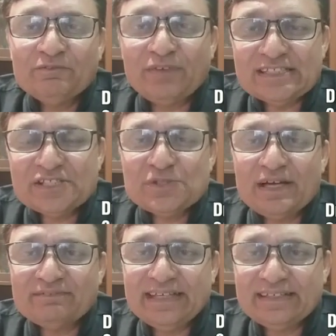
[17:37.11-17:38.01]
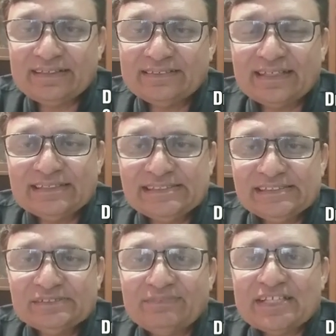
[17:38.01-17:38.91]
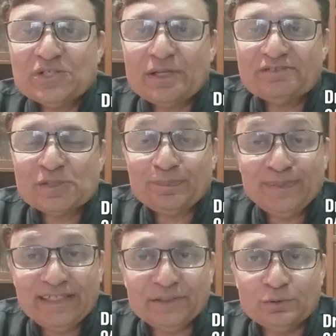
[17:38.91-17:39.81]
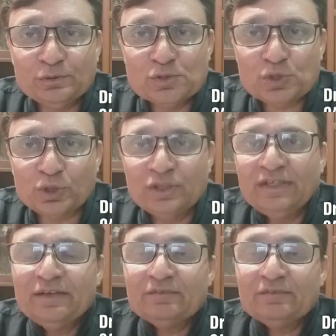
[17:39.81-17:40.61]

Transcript: Once you have taken the decision, once you have spirit to do so,